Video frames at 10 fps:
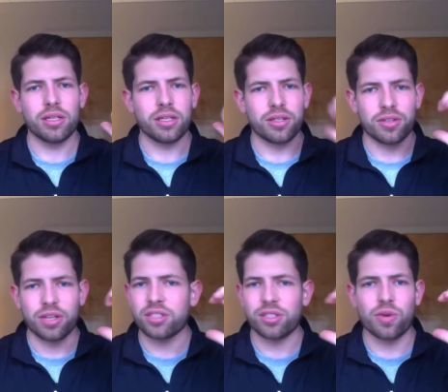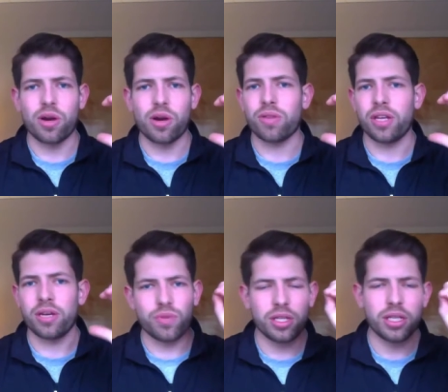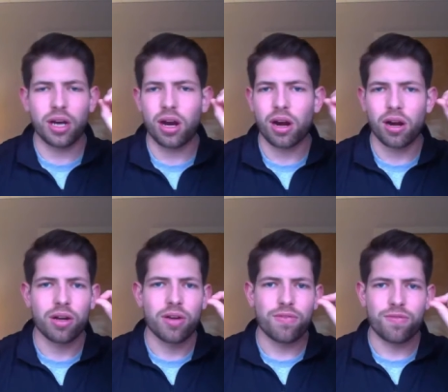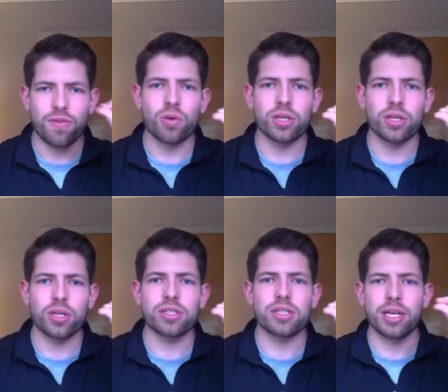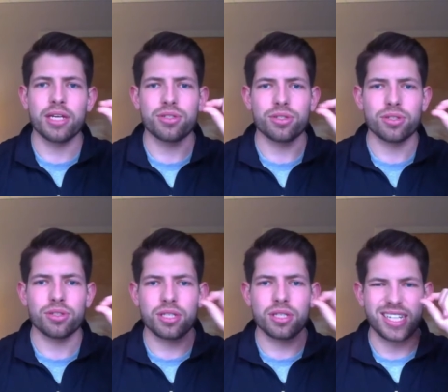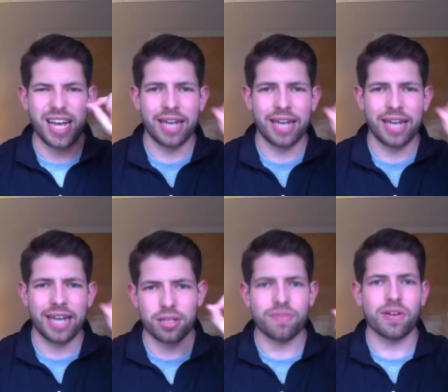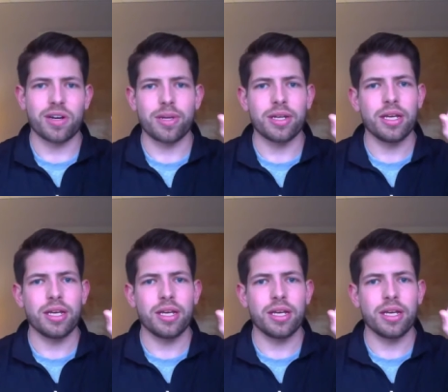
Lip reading: ducks in a row. They really are focused on making sure this is an excellent environment,